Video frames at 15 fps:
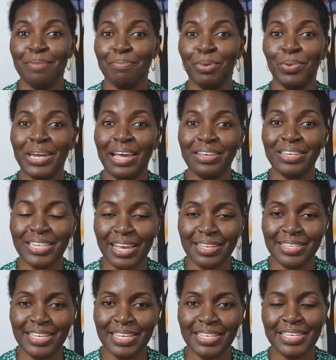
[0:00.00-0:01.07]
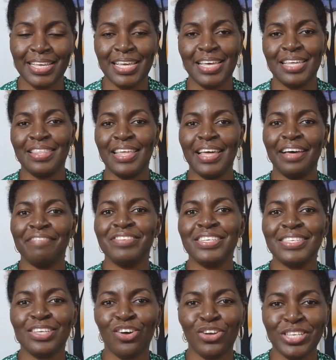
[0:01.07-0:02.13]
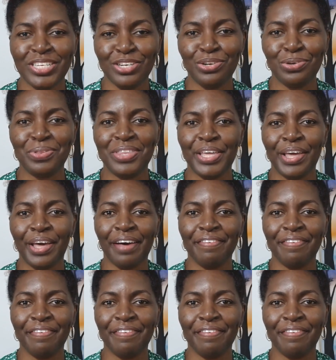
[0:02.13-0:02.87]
But when I checked it, they have discontinued the